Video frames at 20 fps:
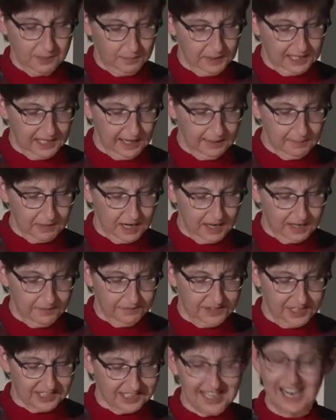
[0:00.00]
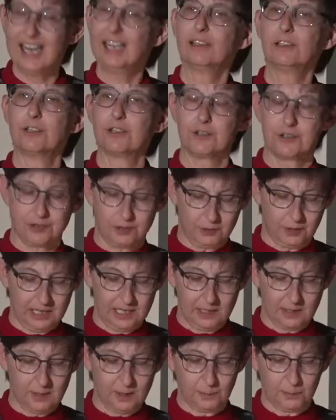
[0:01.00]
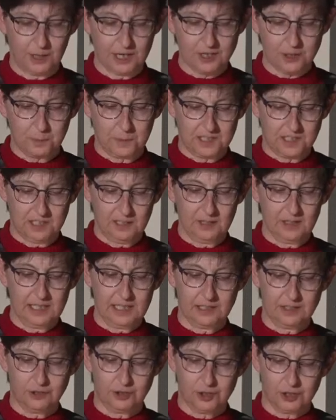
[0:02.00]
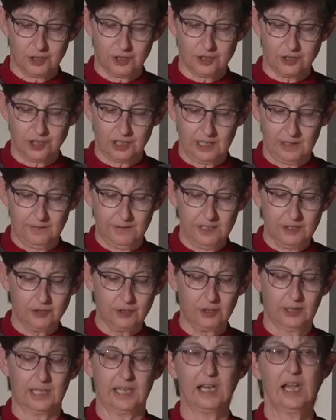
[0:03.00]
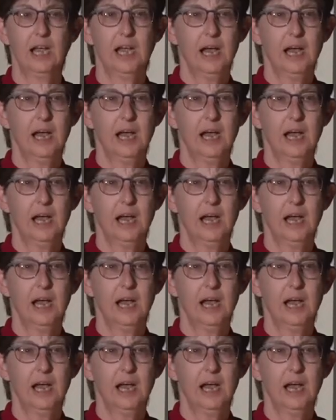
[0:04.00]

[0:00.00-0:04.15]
It became kind of the Taylor Street Presbyterian Church eventually.